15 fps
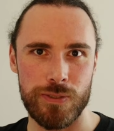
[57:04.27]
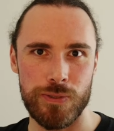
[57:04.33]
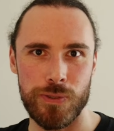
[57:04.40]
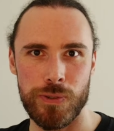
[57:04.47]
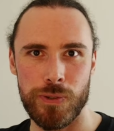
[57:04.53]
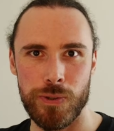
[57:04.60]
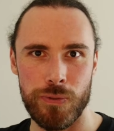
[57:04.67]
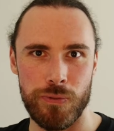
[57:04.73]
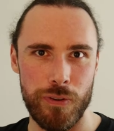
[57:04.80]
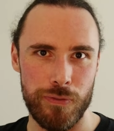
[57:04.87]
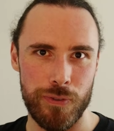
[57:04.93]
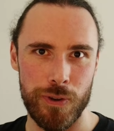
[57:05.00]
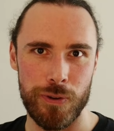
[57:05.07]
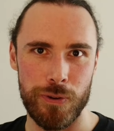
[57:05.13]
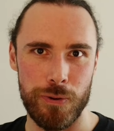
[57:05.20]
to
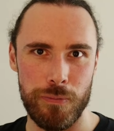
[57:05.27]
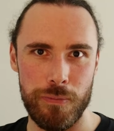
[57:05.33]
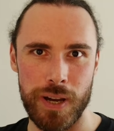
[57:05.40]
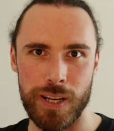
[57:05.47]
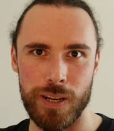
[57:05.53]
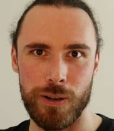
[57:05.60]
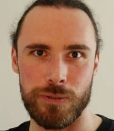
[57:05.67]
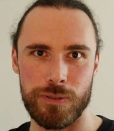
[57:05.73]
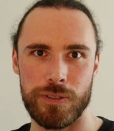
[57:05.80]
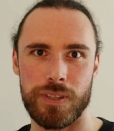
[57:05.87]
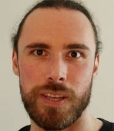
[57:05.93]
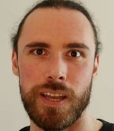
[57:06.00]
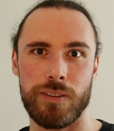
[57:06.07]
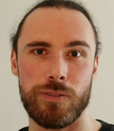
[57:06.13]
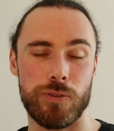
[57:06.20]
review my notes
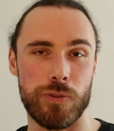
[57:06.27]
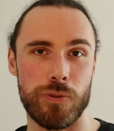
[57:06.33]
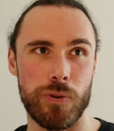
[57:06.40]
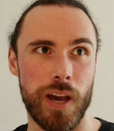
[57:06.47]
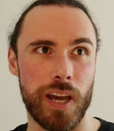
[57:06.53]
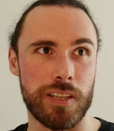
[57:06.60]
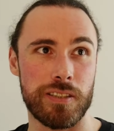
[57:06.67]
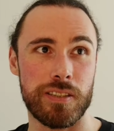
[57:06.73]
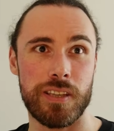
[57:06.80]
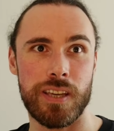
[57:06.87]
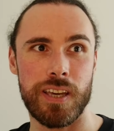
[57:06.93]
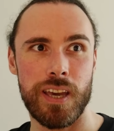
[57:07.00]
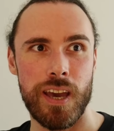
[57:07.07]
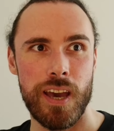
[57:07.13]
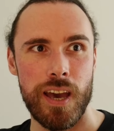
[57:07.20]
and to
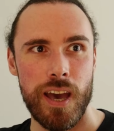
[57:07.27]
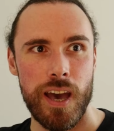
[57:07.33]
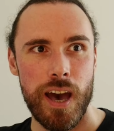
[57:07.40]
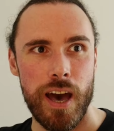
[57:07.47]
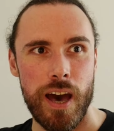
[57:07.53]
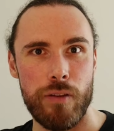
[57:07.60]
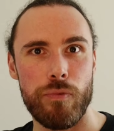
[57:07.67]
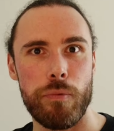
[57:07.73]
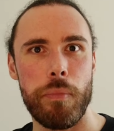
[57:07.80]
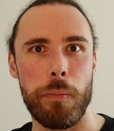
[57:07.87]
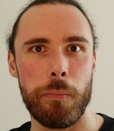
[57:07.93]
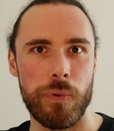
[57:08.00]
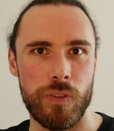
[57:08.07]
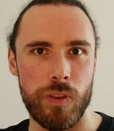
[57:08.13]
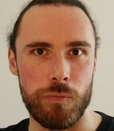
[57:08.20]
actually
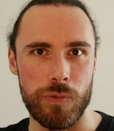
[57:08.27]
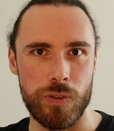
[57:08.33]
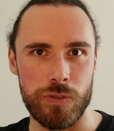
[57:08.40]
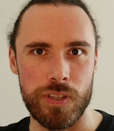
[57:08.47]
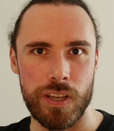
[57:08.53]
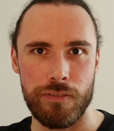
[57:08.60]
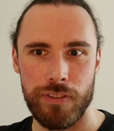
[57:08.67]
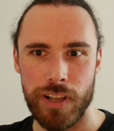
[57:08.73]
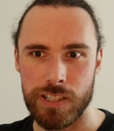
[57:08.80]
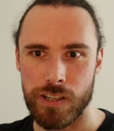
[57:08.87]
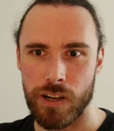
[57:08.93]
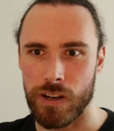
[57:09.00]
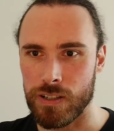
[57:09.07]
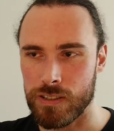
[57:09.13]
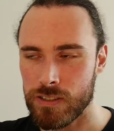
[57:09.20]
remember them using
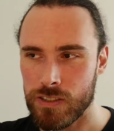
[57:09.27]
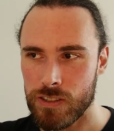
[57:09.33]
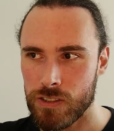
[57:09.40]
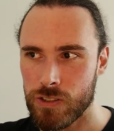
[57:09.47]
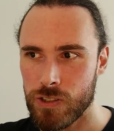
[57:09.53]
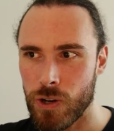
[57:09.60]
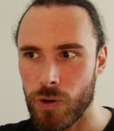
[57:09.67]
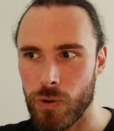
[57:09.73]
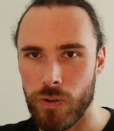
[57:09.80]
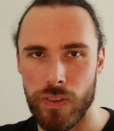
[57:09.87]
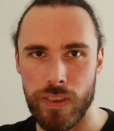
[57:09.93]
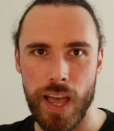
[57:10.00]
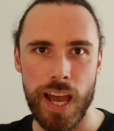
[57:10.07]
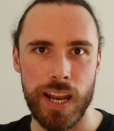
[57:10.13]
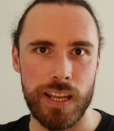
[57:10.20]
flashcards. So
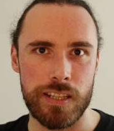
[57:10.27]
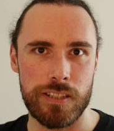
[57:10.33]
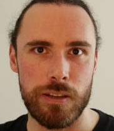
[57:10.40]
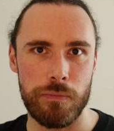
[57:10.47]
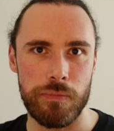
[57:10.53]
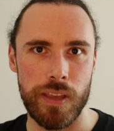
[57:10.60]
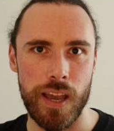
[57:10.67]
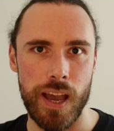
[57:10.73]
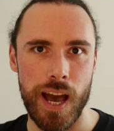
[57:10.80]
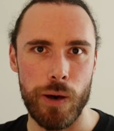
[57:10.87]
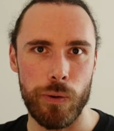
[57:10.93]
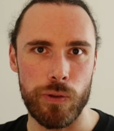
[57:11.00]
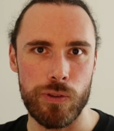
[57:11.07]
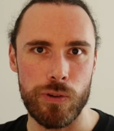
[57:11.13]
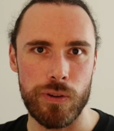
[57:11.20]
that is something I
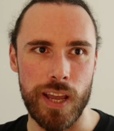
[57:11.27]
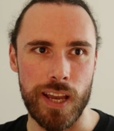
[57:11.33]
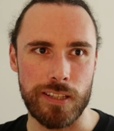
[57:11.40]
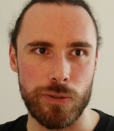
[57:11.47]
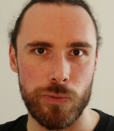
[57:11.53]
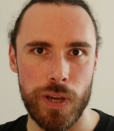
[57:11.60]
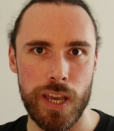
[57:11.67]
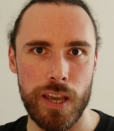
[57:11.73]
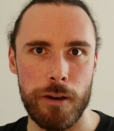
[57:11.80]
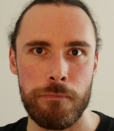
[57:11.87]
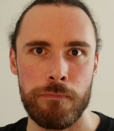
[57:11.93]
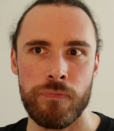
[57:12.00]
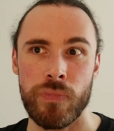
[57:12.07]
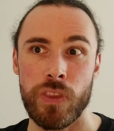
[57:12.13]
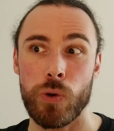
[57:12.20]
will do next week.
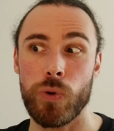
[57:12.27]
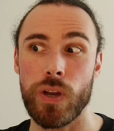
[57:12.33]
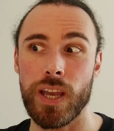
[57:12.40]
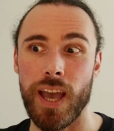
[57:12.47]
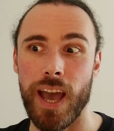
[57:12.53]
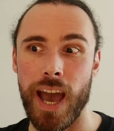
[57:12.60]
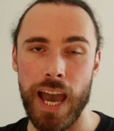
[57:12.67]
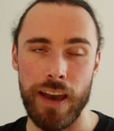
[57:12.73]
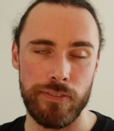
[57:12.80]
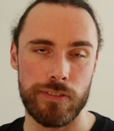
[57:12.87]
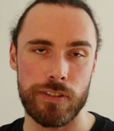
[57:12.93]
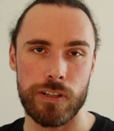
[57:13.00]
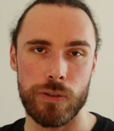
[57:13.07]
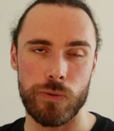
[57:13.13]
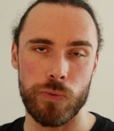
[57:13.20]
The week
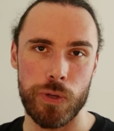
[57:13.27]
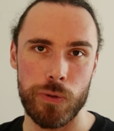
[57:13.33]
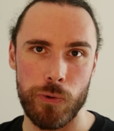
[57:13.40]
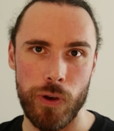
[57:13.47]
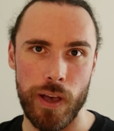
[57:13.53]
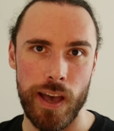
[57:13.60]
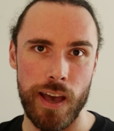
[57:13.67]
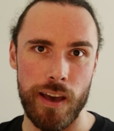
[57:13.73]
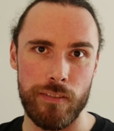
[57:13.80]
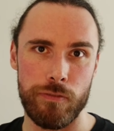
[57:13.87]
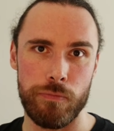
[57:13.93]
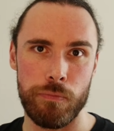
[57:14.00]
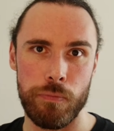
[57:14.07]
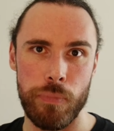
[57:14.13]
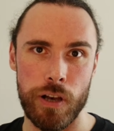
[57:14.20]
after, we will have
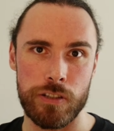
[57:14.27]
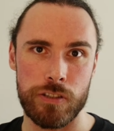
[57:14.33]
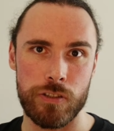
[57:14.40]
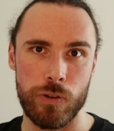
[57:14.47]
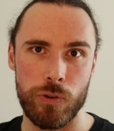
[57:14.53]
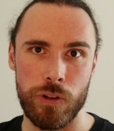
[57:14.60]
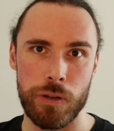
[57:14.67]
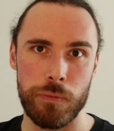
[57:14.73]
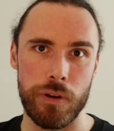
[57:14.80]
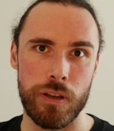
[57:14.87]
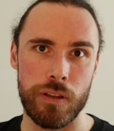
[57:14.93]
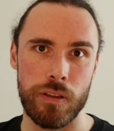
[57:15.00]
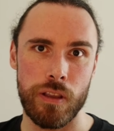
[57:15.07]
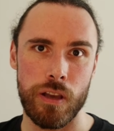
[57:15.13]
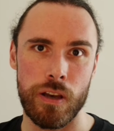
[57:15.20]
Bas
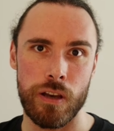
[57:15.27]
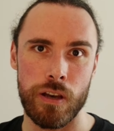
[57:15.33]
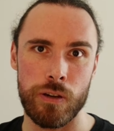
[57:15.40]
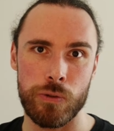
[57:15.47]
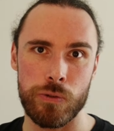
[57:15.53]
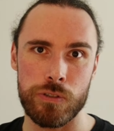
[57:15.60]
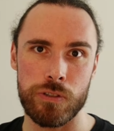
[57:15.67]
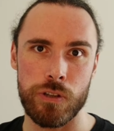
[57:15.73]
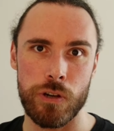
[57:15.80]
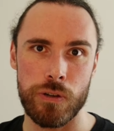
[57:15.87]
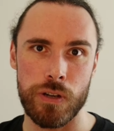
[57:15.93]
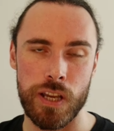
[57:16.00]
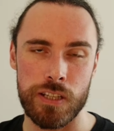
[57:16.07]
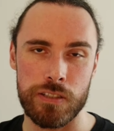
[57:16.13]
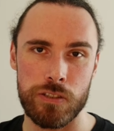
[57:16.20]
Scholleman, who is known
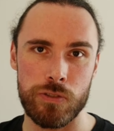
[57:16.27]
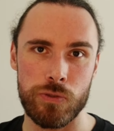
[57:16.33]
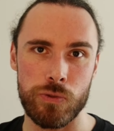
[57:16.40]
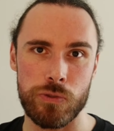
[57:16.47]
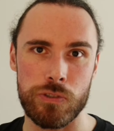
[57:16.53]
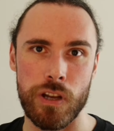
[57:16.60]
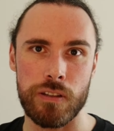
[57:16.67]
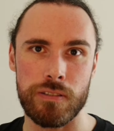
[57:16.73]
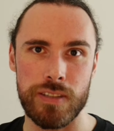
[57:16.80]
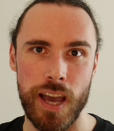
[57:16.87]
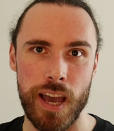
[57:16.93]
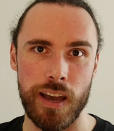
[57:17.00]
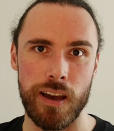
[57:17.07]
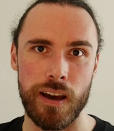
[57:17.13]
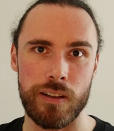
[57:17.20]
as Tools on
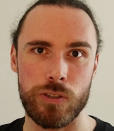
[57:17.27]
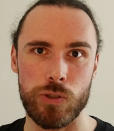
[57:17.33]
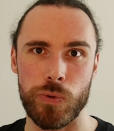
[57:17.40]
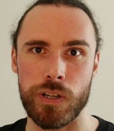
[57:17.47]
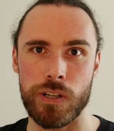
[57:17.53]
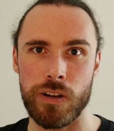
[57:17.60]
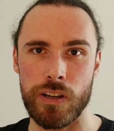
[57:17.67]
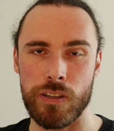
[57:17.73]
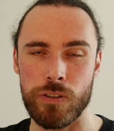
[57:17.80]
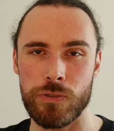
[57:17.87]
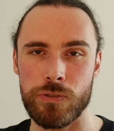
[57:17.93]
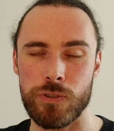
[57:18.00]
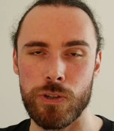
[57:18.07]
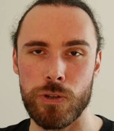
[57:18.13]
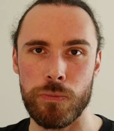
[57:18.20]
Tech on Twitter and
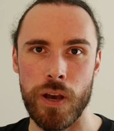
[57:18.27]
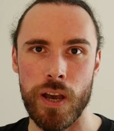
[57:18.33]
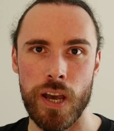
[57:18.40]
YouTube.